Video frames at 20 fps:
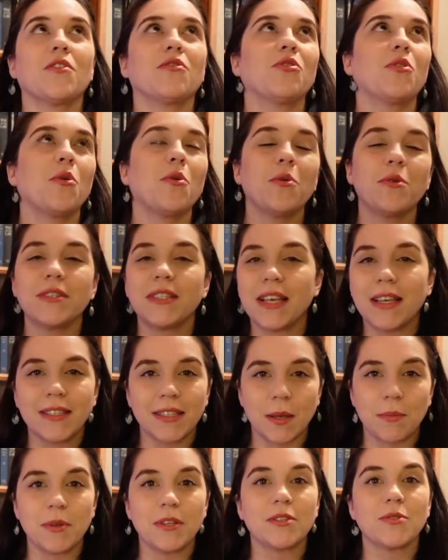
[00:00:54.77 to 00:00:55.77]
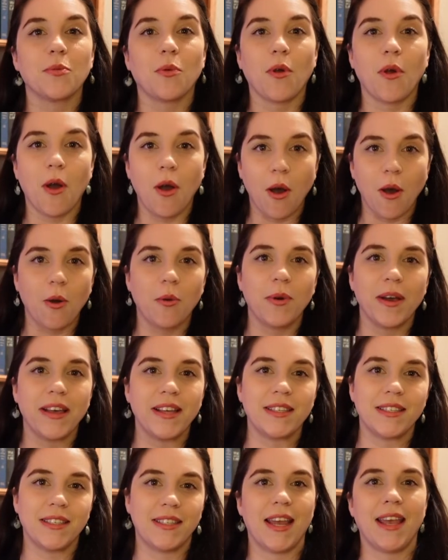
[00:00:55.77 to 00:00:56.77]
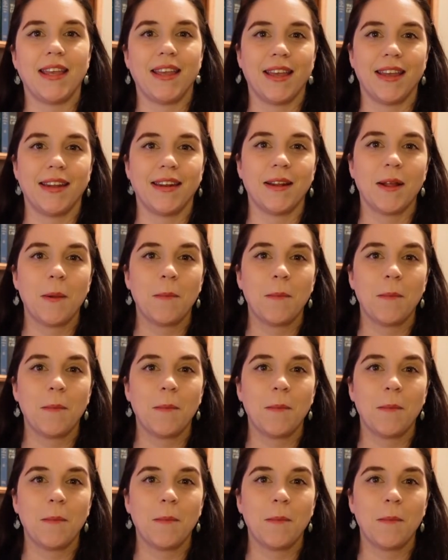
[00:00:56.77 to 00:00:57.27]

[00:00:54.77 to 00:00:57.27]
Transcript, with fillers: those exhibits were always taken.